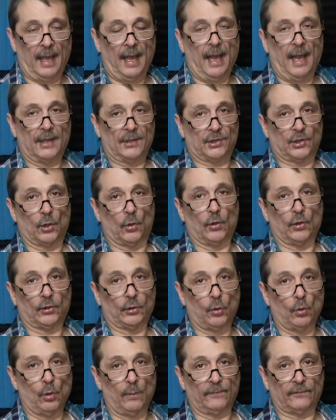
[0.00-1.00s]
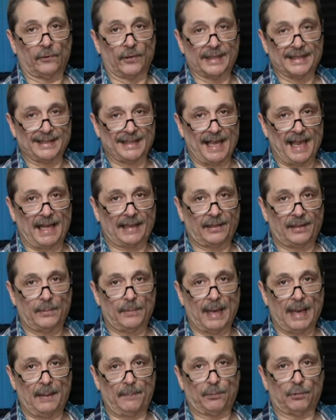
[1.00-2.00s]
Sold it to him for exactly
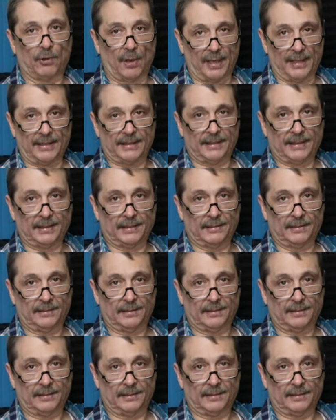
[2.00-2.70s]
my price,